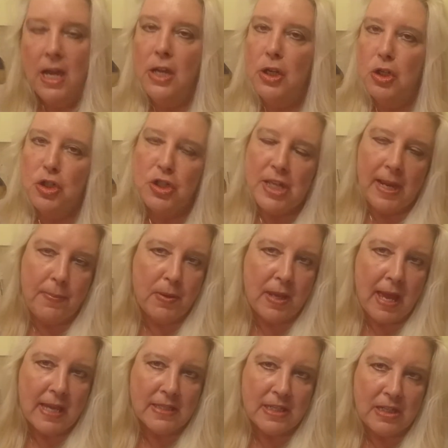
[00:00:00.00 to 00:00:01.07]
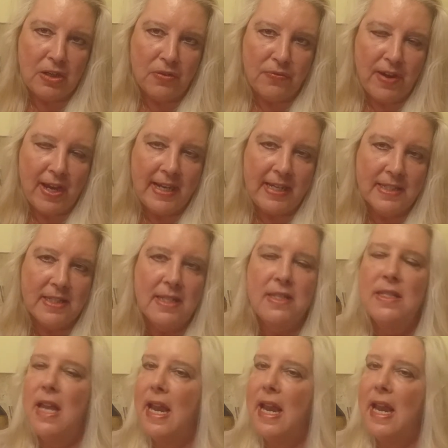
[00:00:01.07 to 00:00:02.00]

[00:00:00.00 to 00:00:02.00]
You're stabilizing your finances